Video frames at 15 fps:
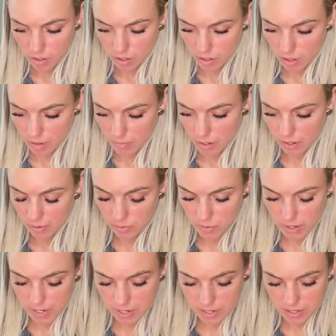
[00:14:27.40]
How
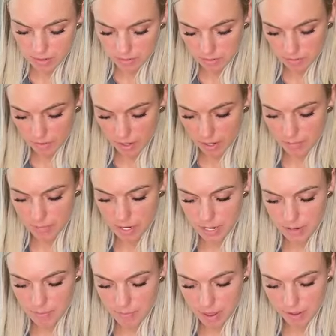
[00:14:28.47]
do I
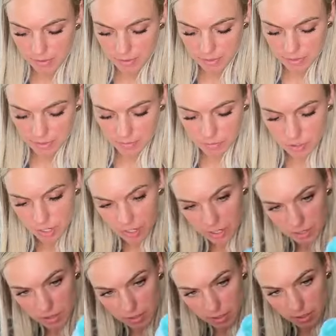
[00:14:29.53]
made a mess. I'm trying
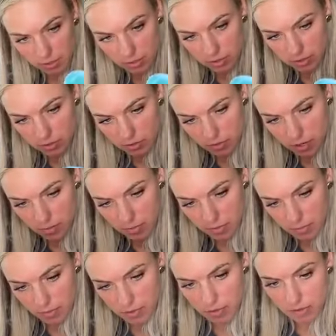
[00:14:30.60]
to, like, scrape
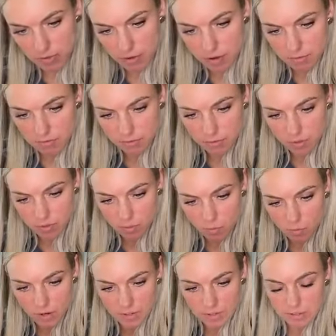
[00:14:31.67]
some of this off so I
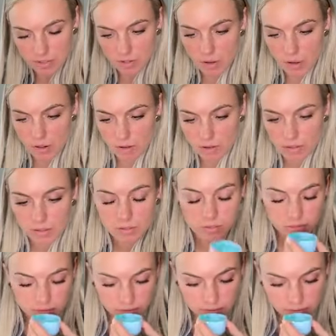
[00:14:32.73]
don't waste it all.
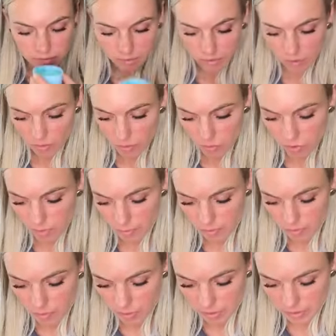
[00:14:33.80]
Oh, I'm
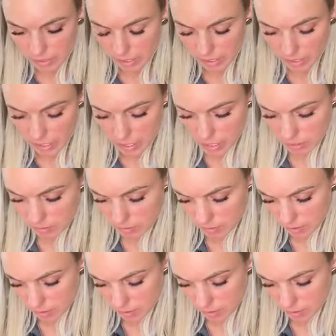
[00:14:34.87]
so excited.